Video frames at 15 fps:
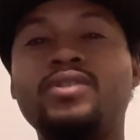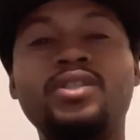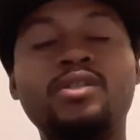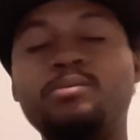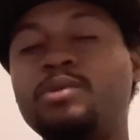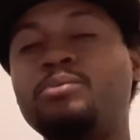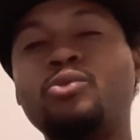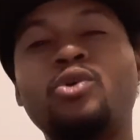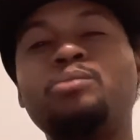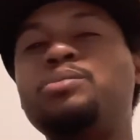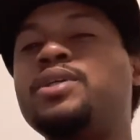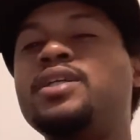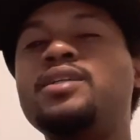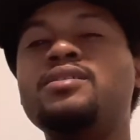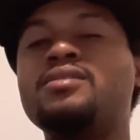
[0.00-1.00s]
a little bit more
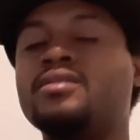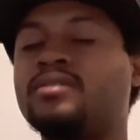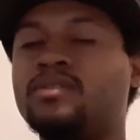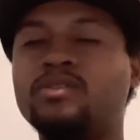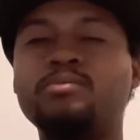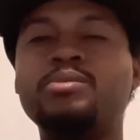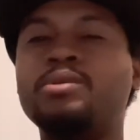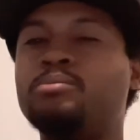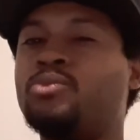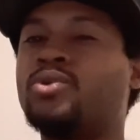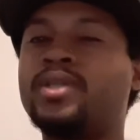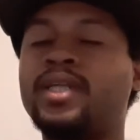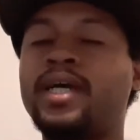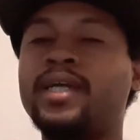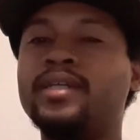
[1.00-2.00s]
peace, and a little bit
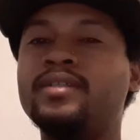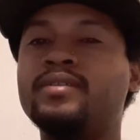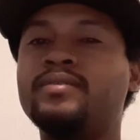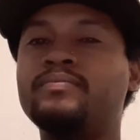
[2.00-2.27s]
more light.